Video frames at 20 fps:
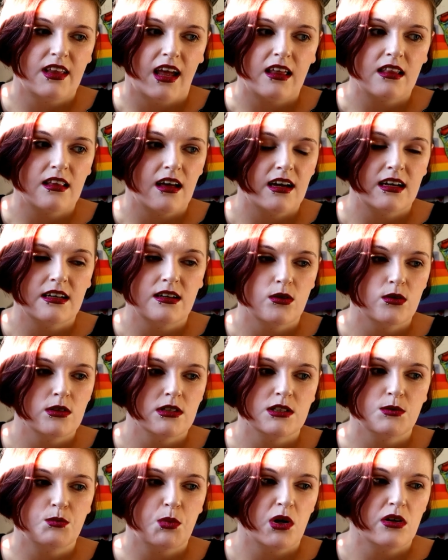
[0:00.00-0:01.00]
thing that I
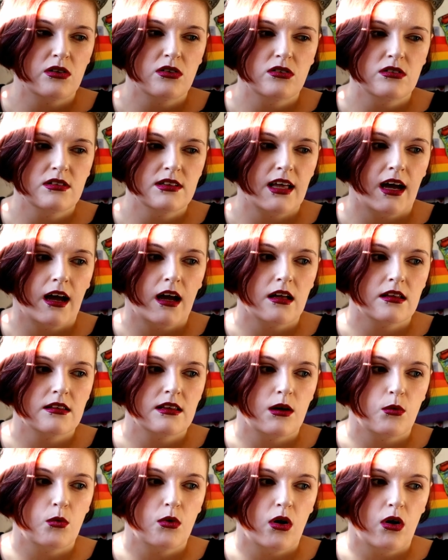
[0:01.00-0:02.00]
noticed but other than that
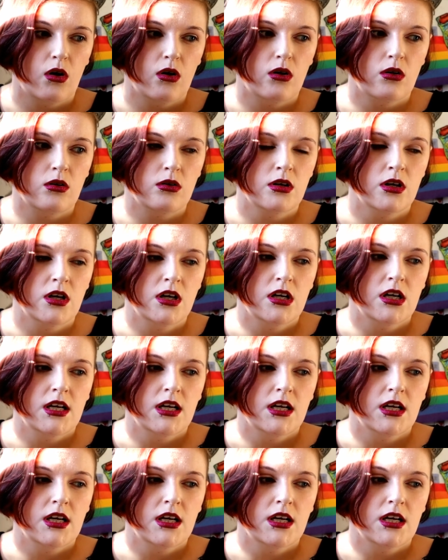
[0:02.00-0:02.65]
they were all